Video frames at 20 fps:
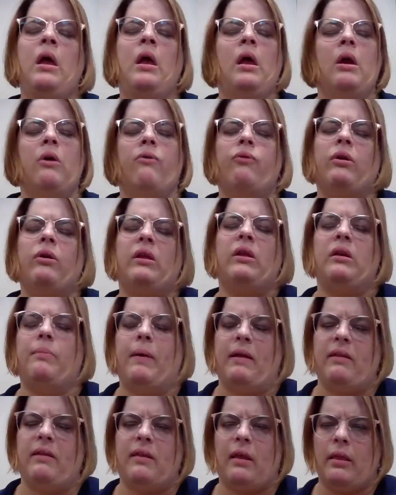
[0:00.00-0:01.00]
It really
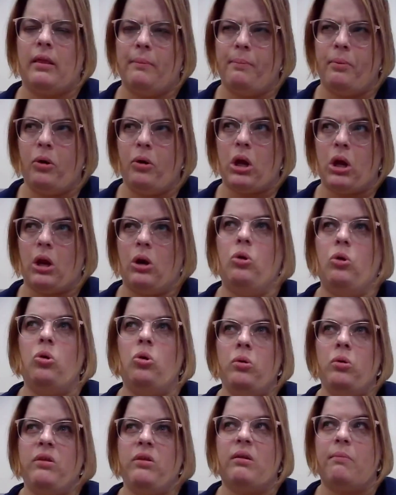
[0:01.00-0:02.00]
depends on the book and
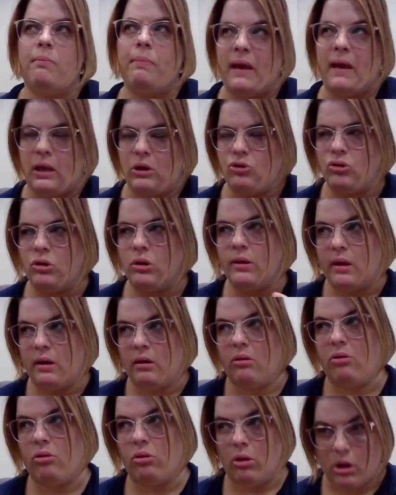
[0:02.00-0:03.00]
who is the patron that
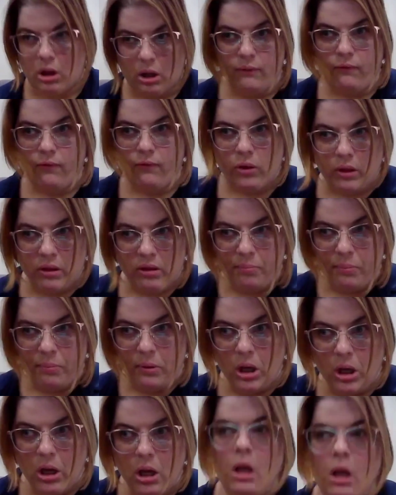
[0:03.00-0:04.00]
is looking for this
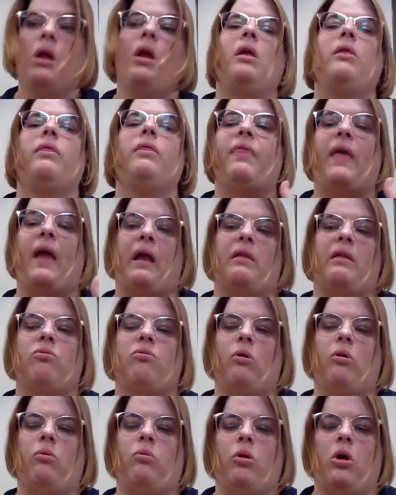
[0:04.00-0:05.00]
book. That's
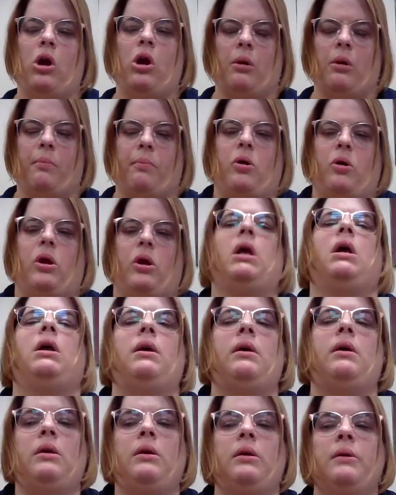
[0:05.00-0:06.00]
where we're going to put
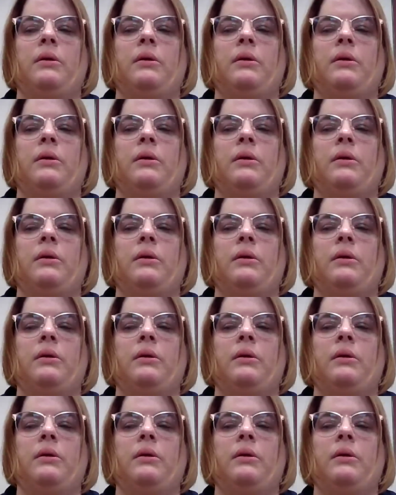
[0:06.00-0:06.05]
it.